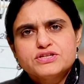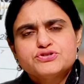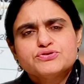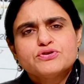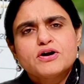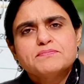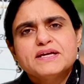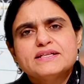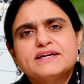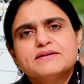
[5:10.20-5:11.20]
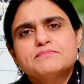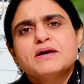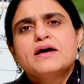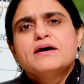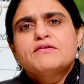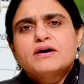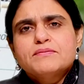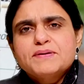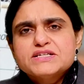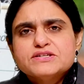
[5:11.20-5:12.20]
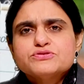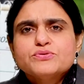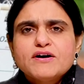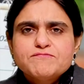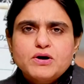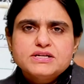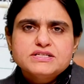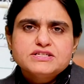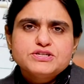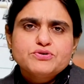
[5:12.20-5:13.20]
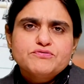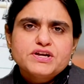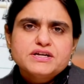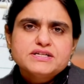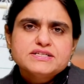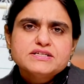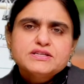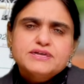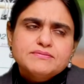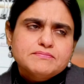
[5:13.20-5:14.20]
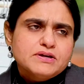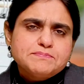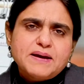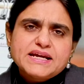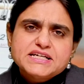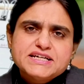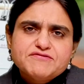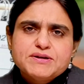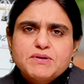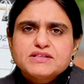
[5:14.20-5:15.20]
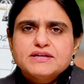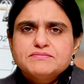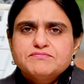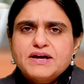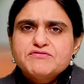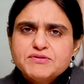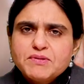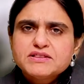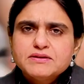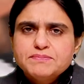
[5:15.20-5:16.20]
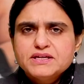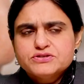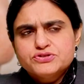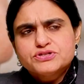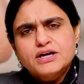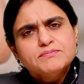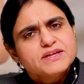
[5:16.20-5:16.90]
it should not be that in patients who have polycystic ovarian disease, they get panicked every month that every month the periods should come.